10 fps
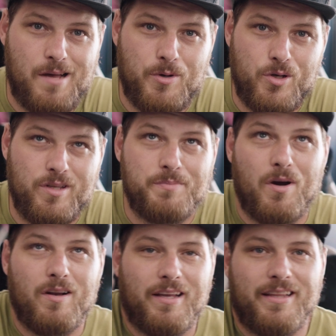I'm gonna do this
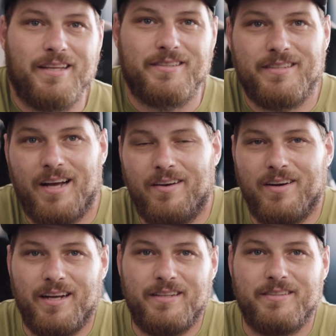part like this.
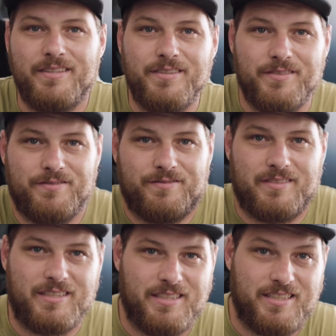All right, cool,
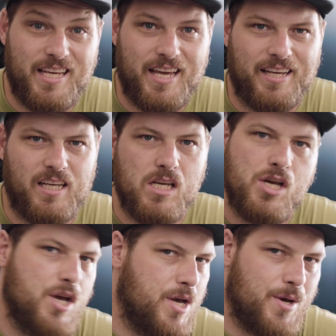sick.
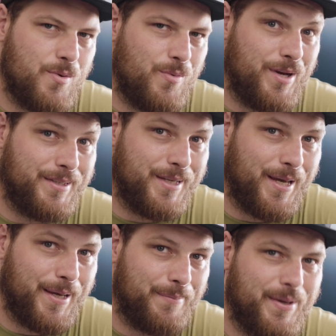What's
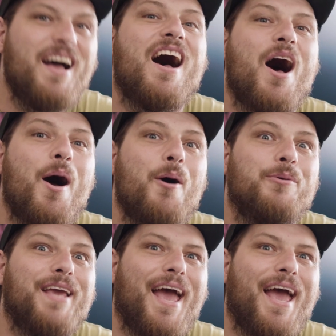up? Oh